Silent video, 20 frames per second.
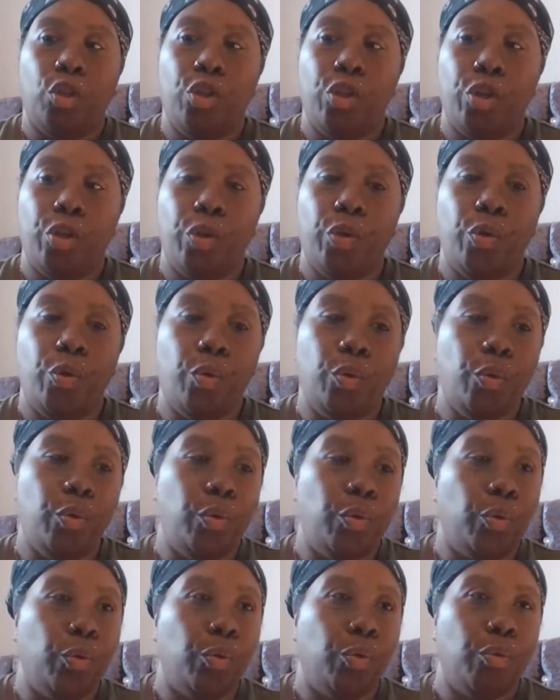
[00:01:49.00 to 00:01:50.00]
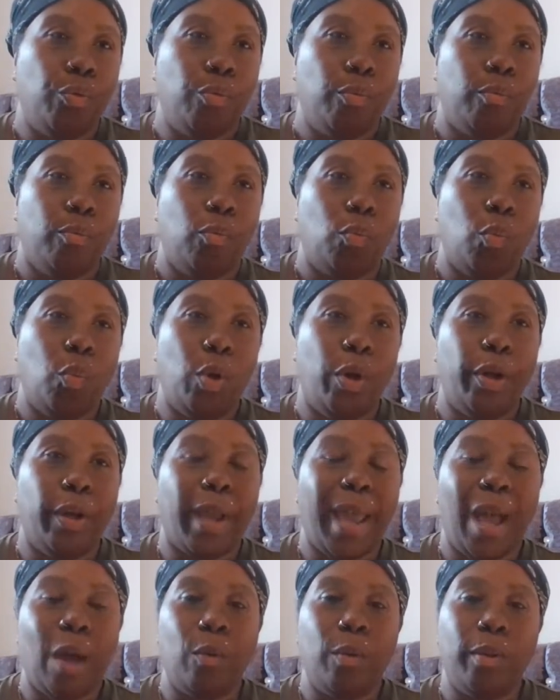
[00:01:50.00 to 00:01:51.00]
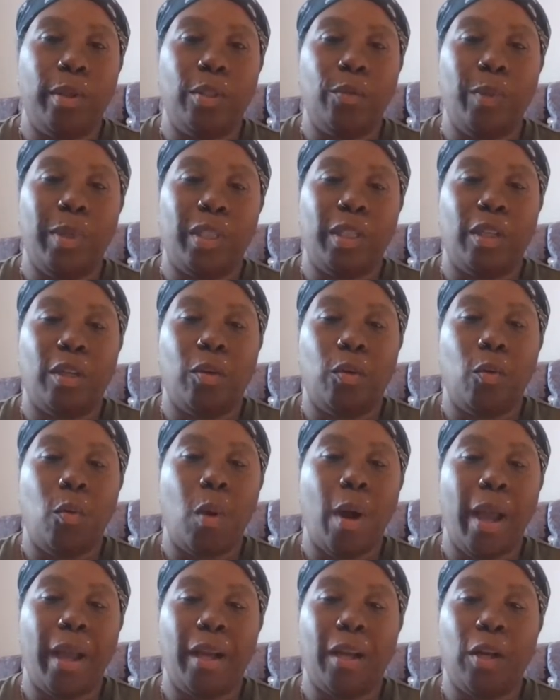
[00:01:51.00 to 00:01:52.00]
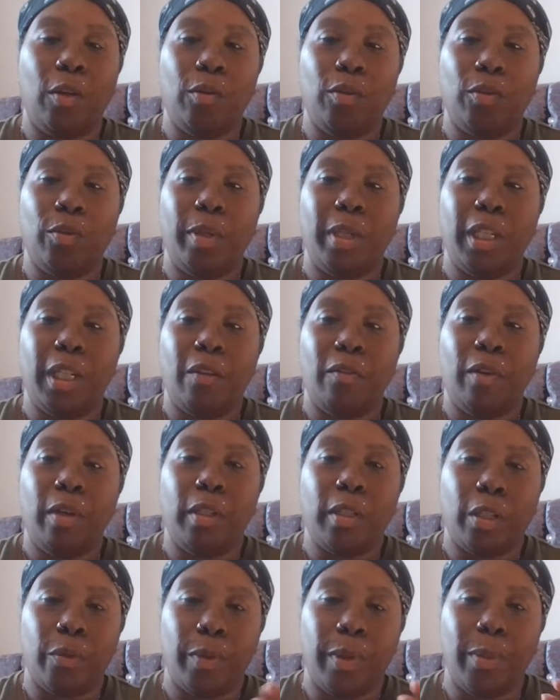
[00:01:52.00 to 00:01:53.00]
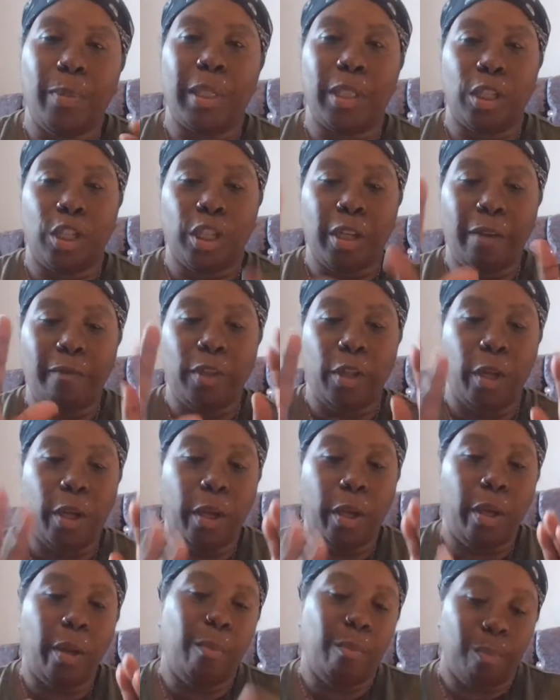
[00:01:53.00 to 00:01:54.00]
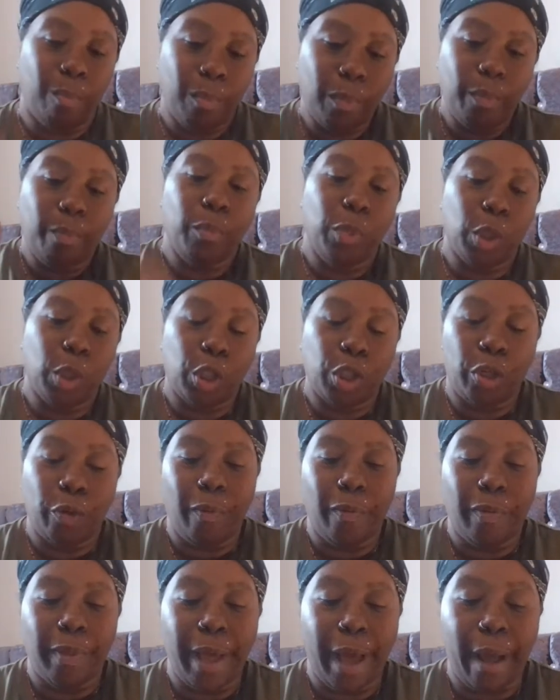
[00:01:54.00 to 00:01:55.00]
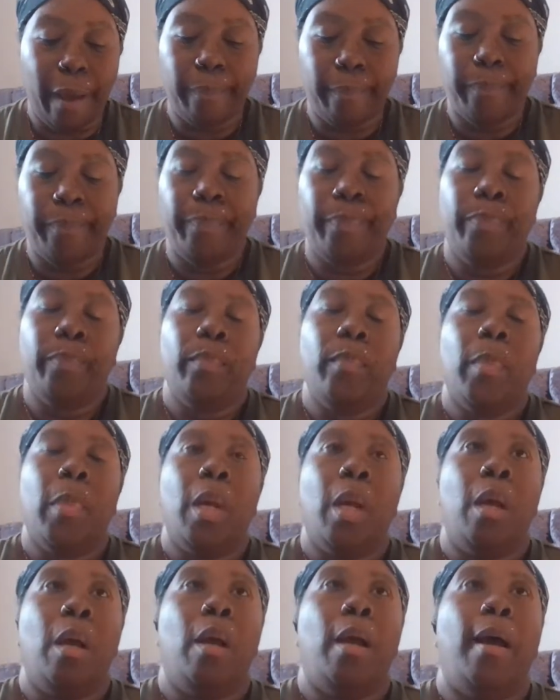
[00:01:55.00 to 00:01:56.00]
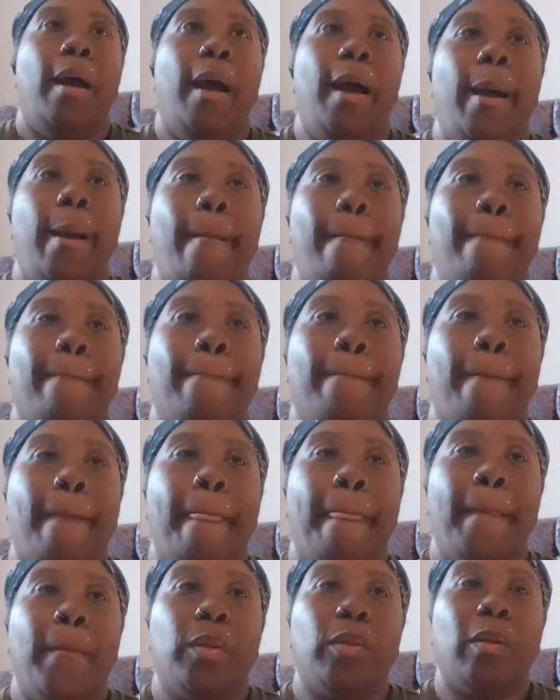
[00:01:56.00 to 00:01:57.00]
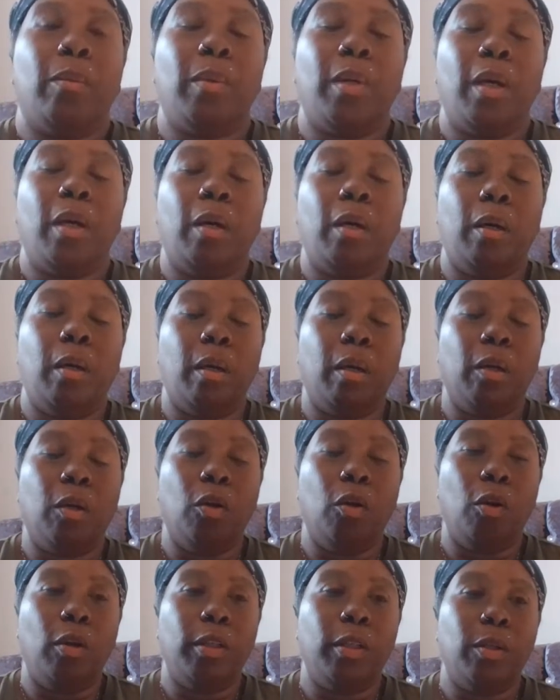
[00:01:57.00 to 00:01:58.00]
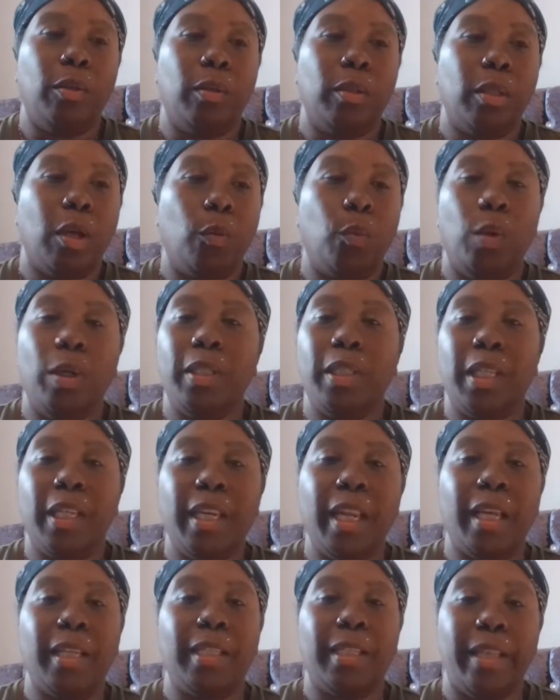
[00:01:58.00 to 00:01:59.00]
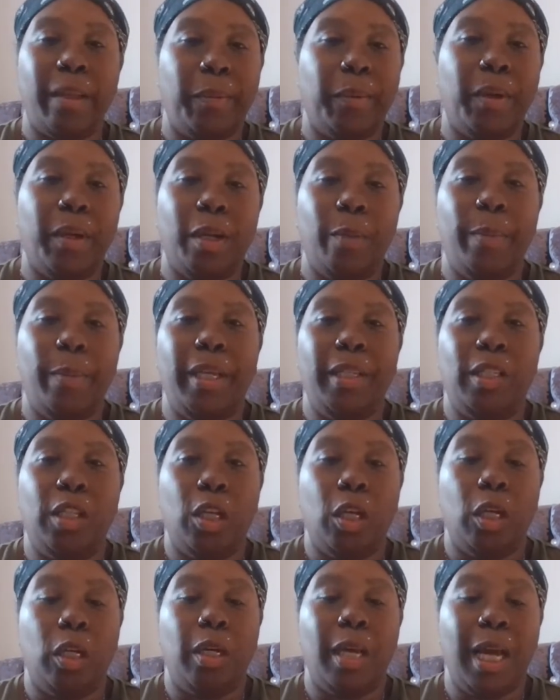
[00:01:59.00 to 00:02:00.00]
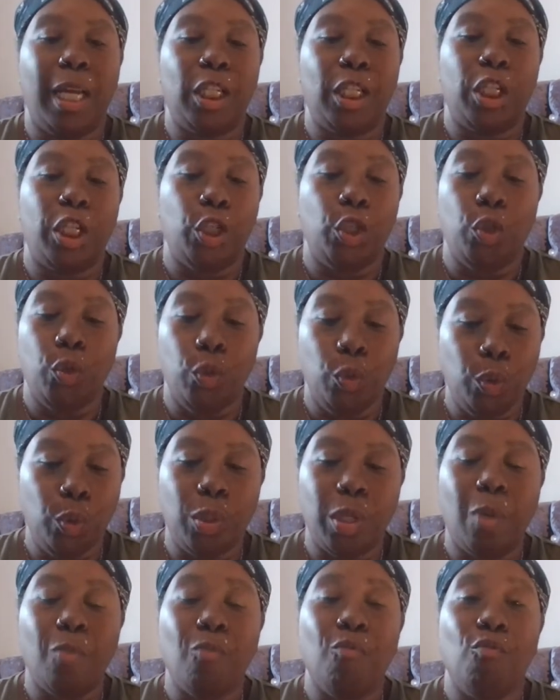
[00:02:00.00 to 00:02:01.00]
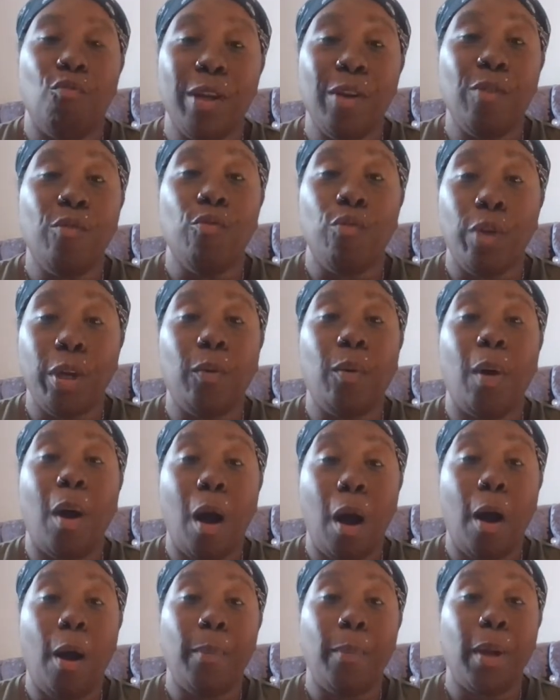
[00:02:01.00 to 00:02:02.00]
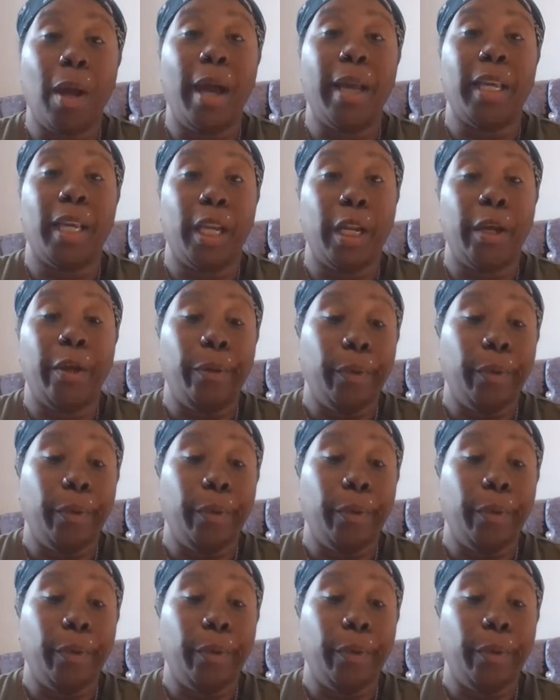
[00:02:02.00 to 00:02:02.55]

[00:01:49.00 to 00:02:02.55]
two work counters which are quite close to each other, so he must have shoved her and pushed her on that. So I'm like, oh god, so what's the next step going to be? Is he going to actually do some real harm, like, you